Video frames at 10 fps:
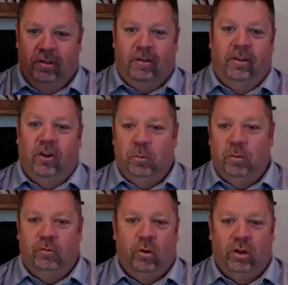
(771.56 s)

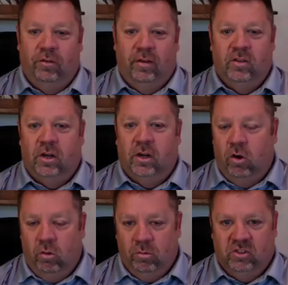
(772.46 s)
before you've even done a
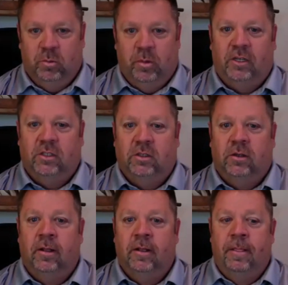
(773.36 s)
home inspection.